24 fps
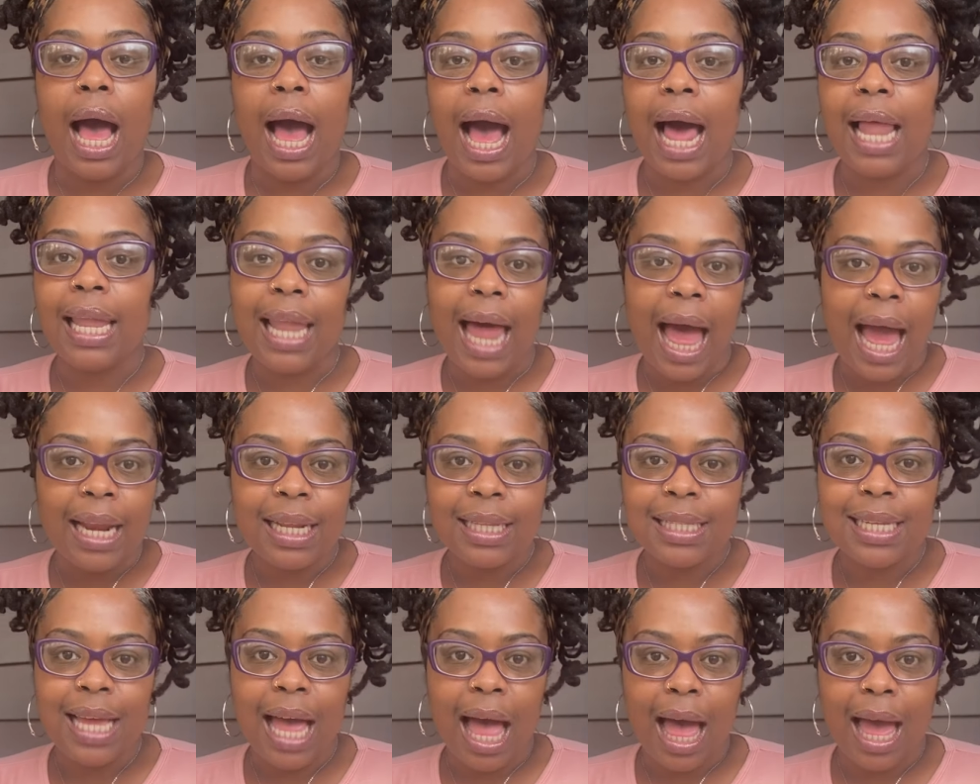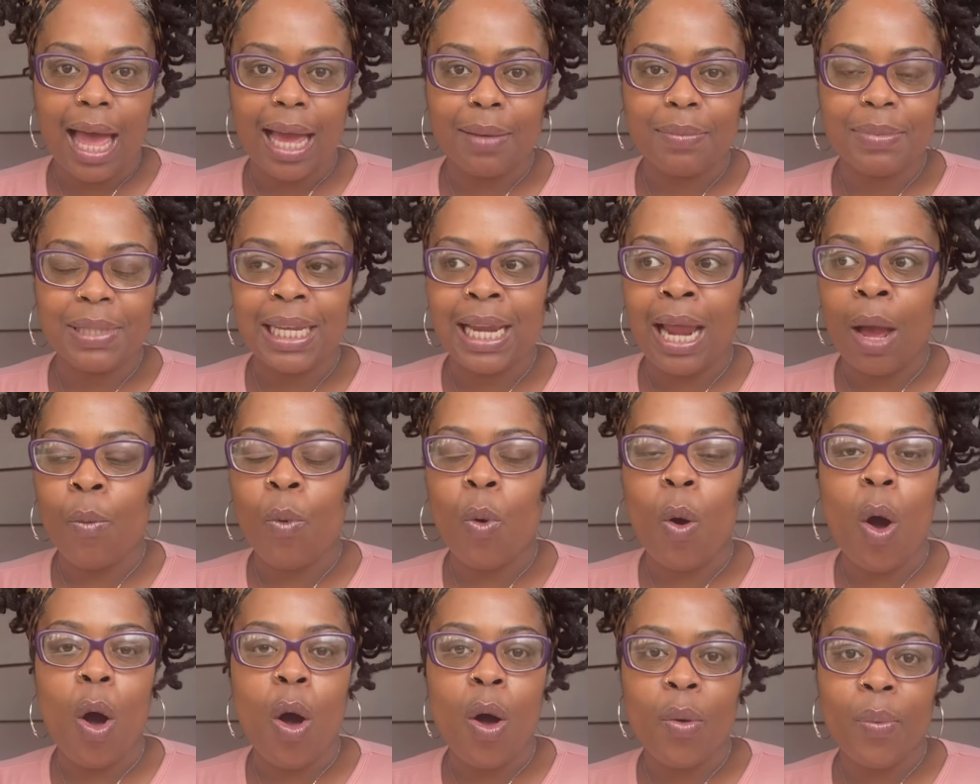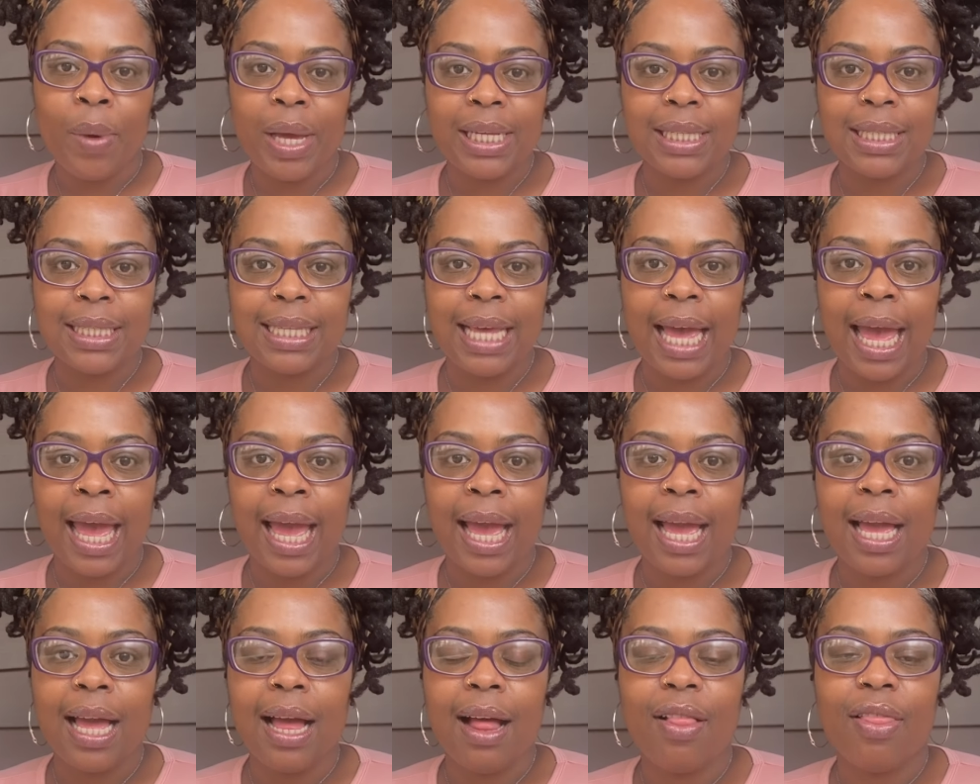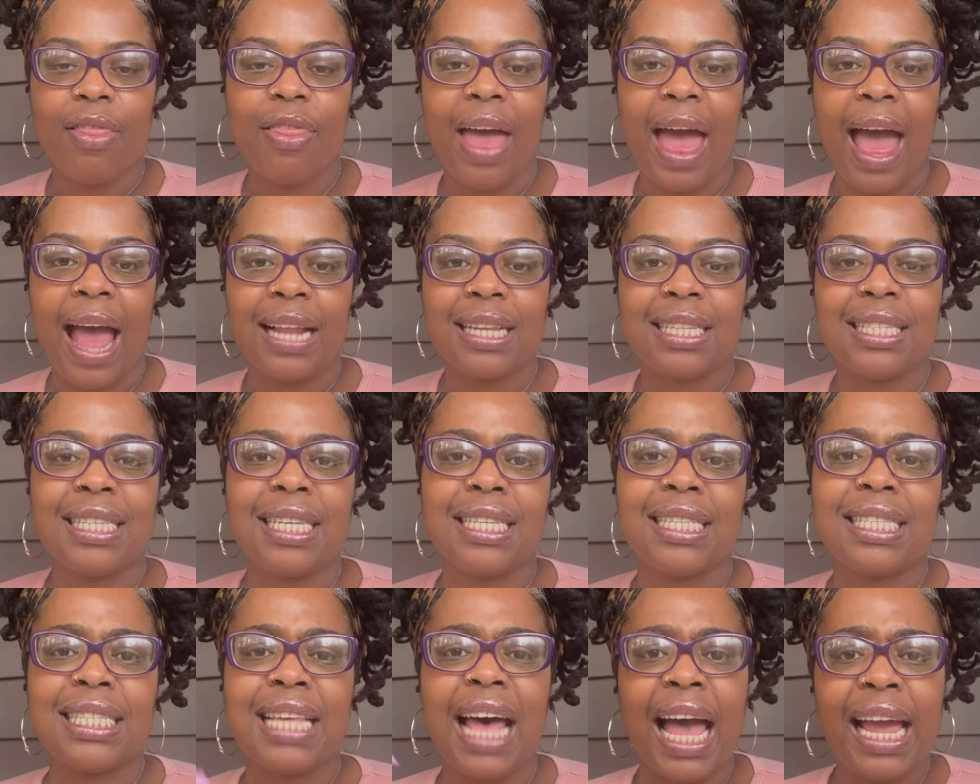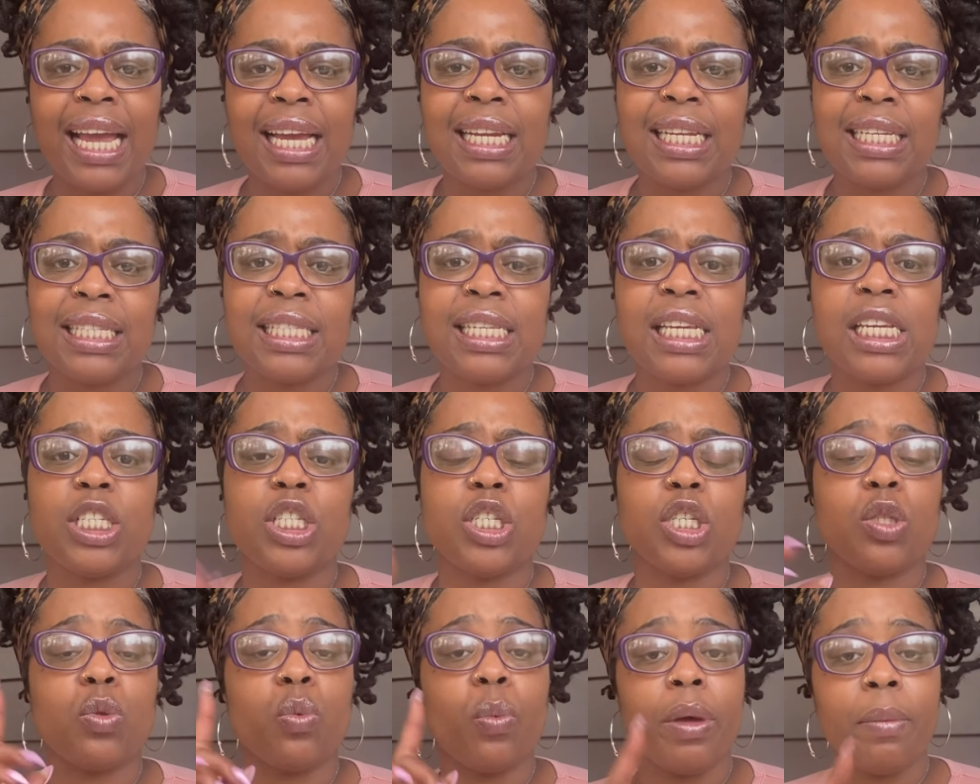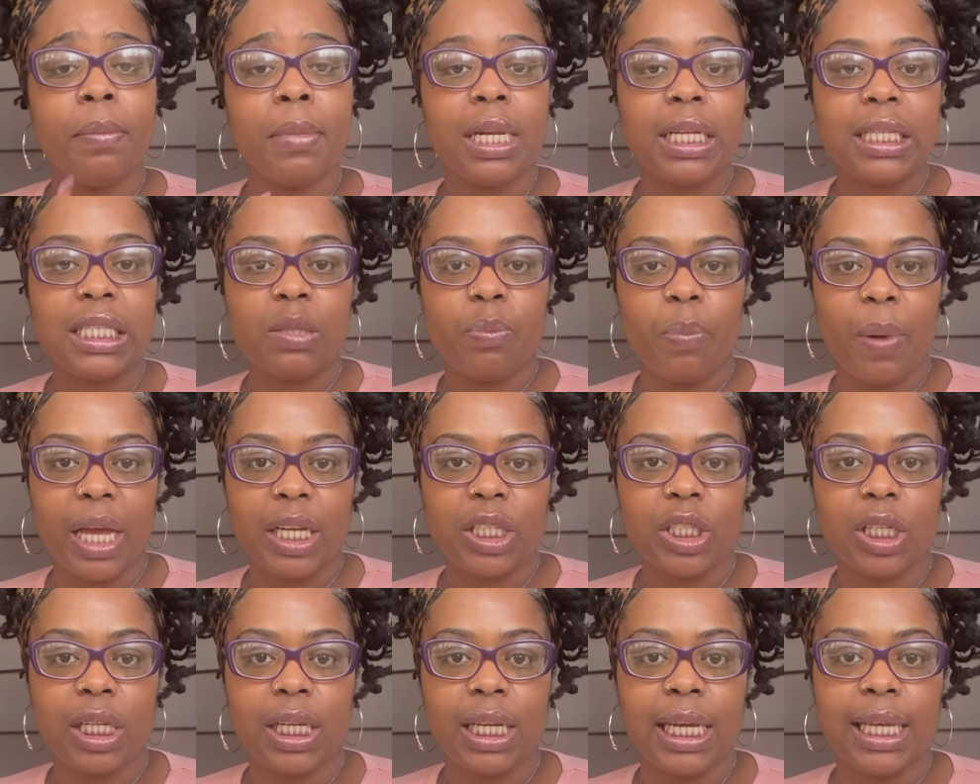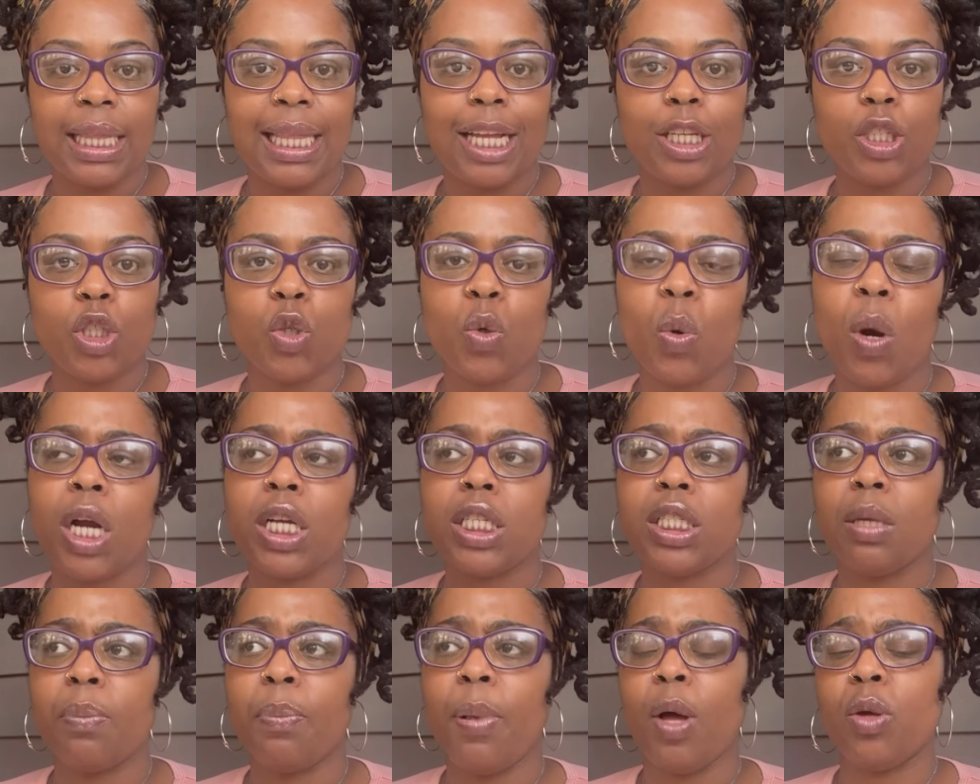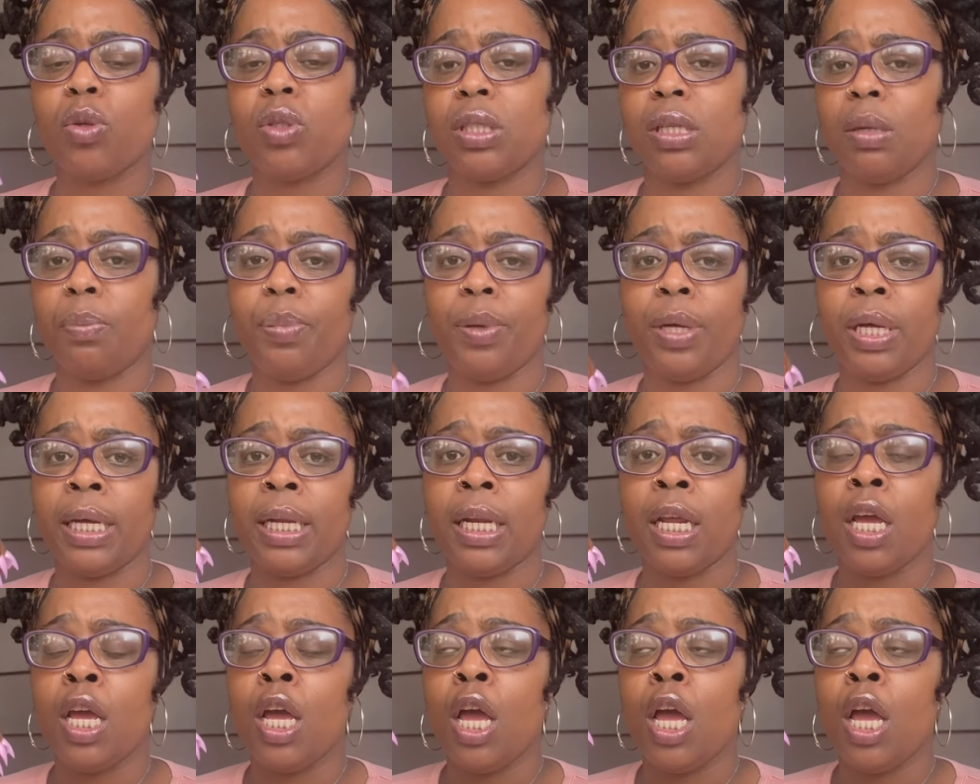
A lot of times, and I will always say, that society teaches women especially that you are supposed to put